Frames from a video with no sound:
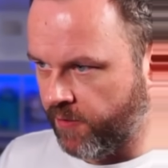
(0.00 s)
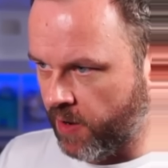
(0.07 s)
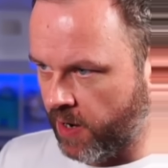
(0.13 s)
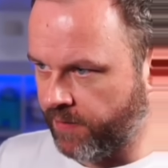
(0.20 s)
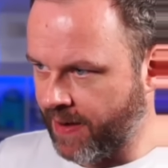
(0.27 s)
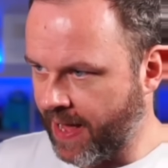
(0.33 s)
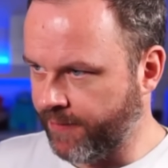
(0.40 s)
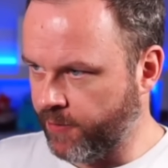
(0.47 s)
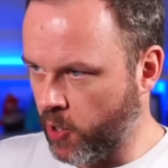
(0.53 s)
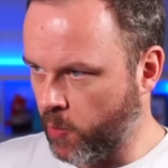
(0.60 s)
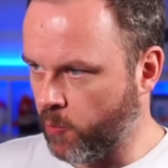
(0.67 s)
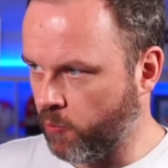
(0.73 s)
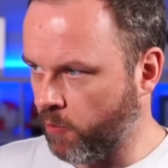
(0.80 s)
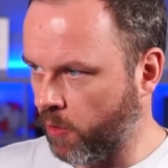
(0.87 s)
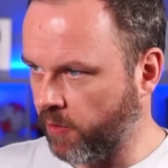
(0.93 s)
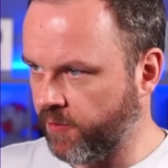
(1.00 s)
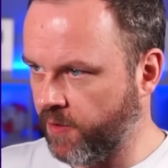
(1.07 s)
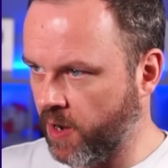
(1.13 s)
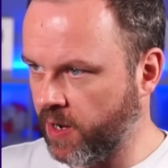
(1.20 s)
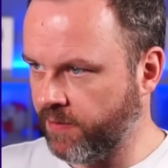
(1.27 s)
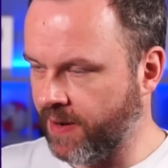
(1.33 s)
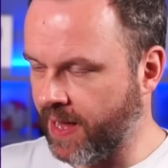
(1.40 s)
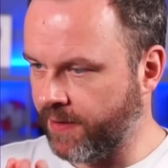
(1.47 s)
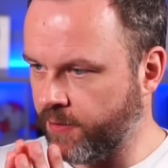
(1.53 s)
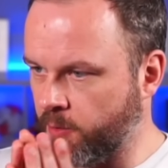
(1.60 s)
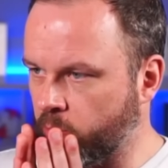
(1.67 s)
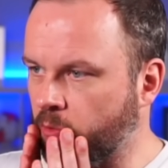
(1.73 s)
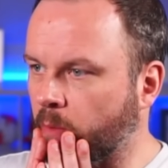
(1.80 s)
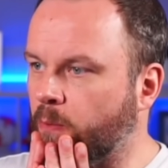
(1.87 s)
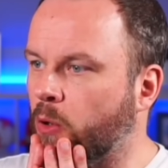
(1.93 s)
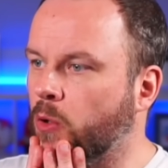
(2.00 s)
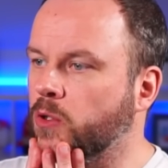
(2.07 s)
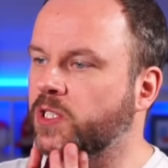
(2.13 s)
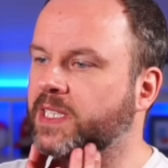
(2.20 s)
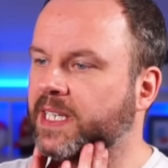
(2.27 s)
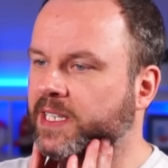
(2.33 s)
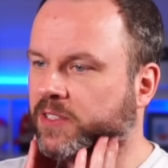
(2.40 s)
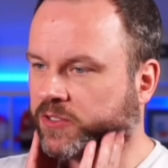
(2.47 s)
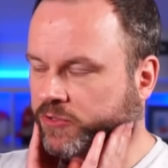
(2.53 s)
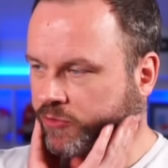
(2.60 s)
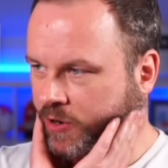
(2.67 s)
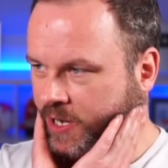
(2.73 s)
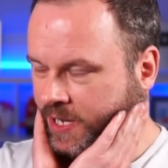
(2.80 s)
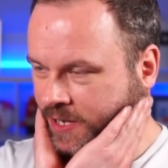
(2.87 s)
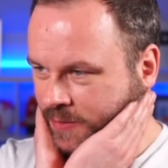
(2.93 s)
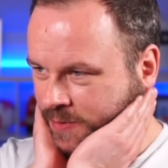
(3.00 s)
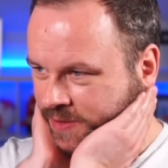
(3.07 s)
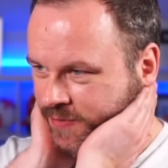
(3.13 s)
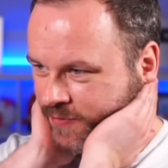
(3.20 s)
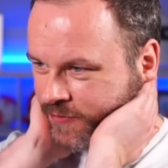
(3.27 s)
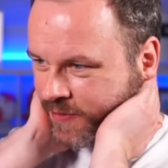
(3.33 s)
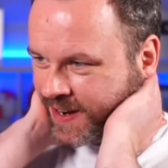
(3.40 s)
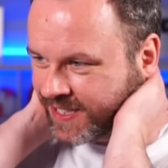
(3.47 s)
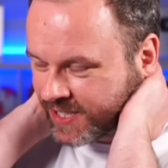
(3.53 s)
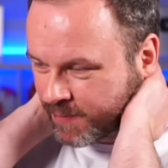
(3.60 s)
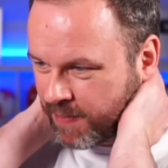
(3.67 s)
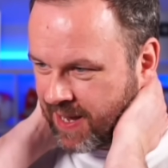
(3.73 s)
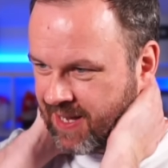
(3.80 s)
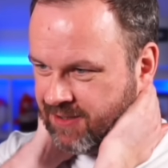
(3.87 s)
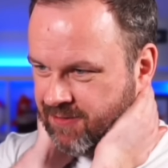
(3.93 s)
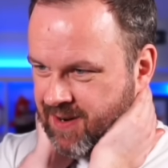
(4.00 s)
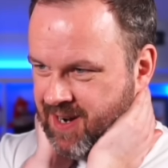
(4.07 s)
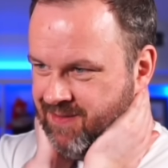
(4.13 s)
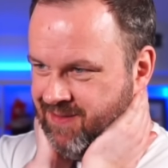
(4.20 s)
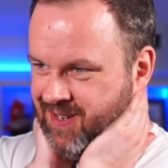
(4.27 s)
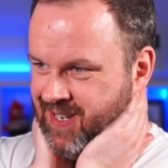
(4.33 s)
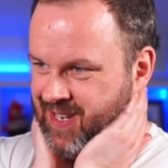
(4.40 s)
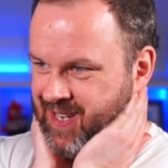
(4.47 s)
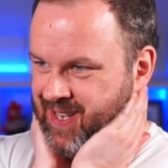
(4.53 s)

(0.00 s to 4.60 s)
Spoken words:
5 left, no more wrong. 5 left, no more wrong. Portuguese striker with French players around?